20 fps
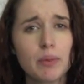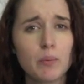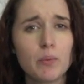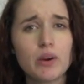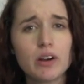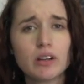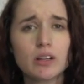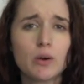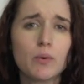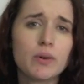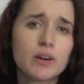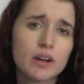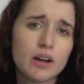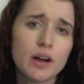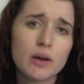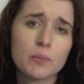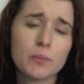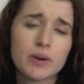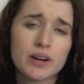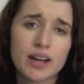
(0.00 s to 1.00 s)
weird going
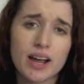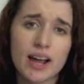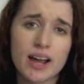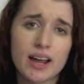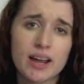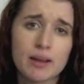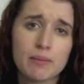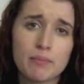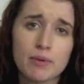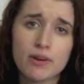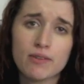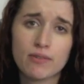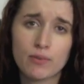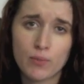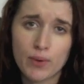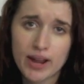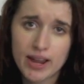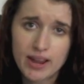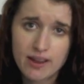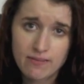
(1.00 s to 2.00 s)
on when I move
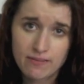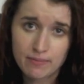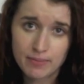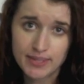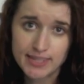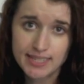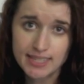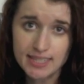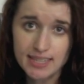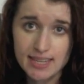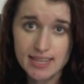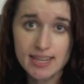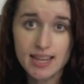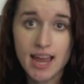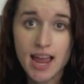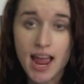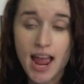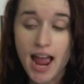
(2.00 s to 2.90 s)
away from the sea,